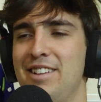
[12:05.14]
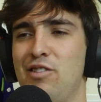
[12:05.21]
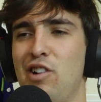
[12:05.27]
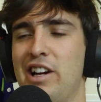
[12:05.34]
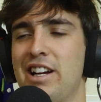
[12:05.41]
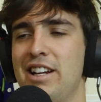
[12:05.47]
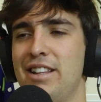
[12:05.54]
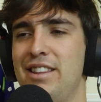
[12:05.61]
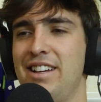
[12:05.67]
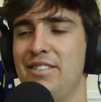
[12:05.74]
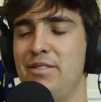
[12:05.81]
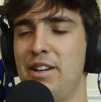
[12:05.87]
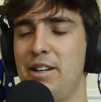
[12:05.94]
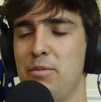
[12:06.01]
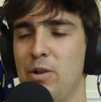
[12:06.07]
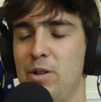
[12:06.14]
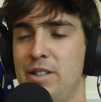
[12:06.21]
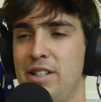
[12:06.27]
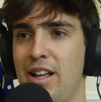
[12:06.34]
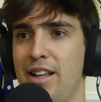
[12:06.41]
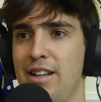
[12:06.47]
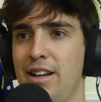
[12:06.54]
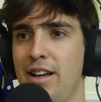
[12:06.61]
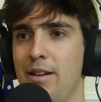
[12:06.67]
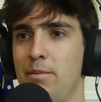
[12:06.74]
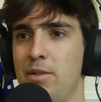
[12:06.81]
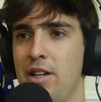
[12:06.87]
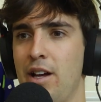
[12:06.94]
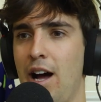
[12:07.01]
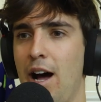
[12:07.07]
Well, I can't think of any more Italian
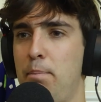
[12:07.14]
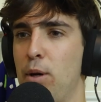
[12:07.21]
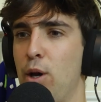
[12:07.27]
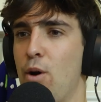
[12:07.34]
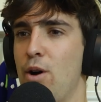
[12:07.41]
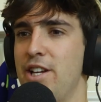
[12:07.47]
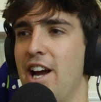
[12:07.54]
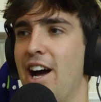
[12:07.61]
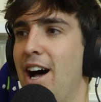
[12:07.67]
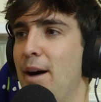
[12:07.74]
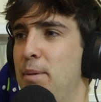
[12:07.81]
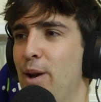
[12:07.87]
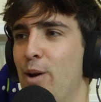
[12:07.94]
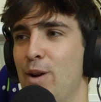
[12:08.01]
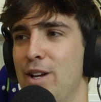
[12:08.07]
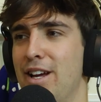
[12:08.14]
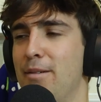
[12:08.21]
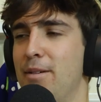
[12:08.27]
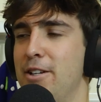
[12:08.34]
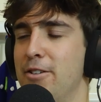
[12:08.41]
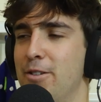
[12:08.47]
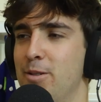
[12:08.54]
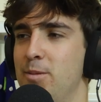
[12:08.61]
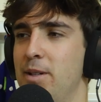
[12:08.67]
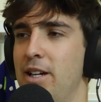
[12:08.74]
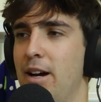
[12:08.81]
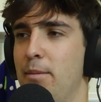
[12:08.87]
names. Apollonia. My daughter would be